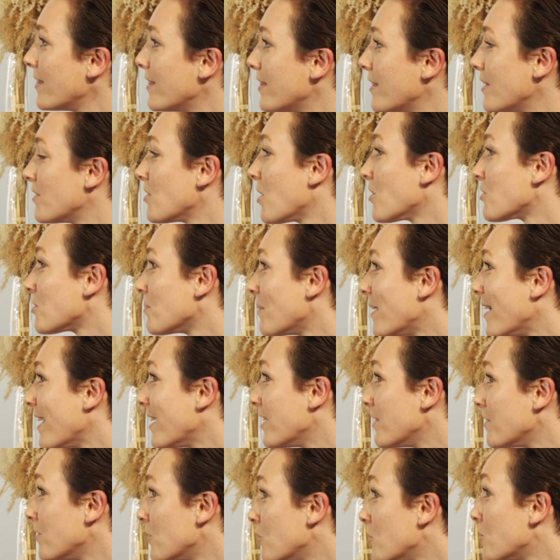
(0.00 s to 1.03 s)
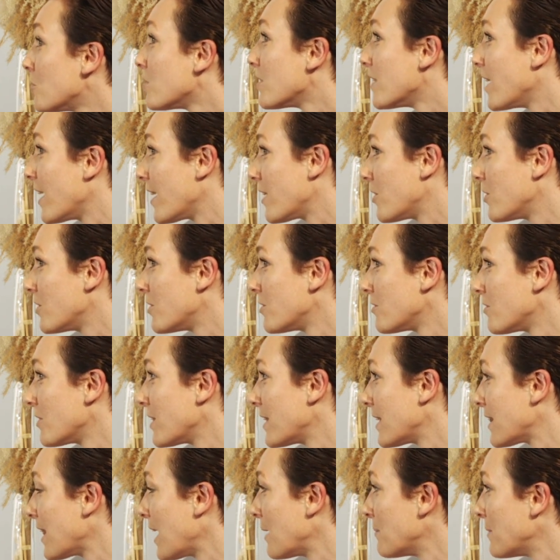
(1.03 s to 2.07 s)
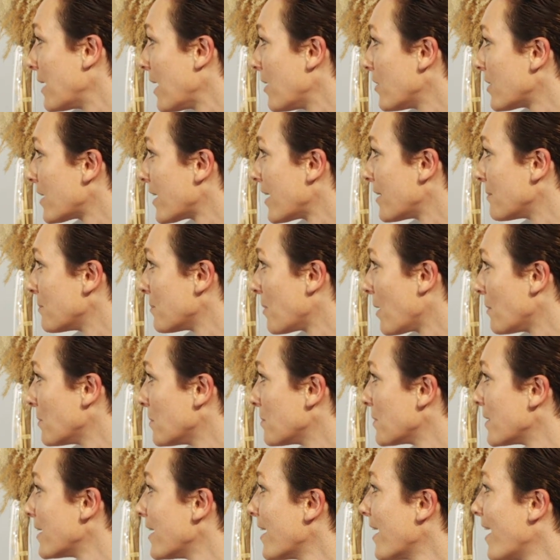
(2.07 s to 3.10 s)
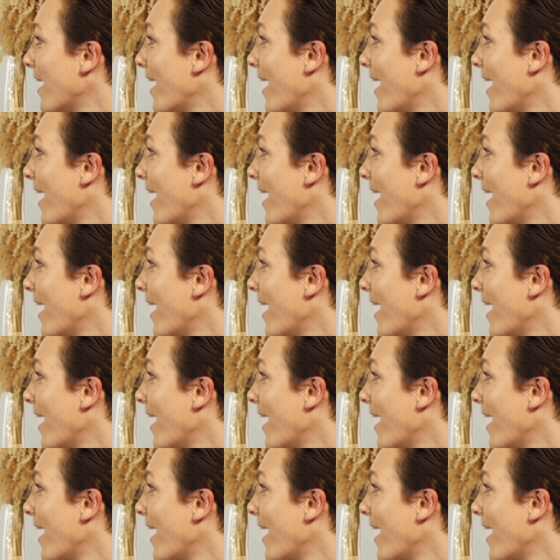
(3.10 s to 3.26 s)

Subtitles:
This also meant I couldn't really climb down again, probably.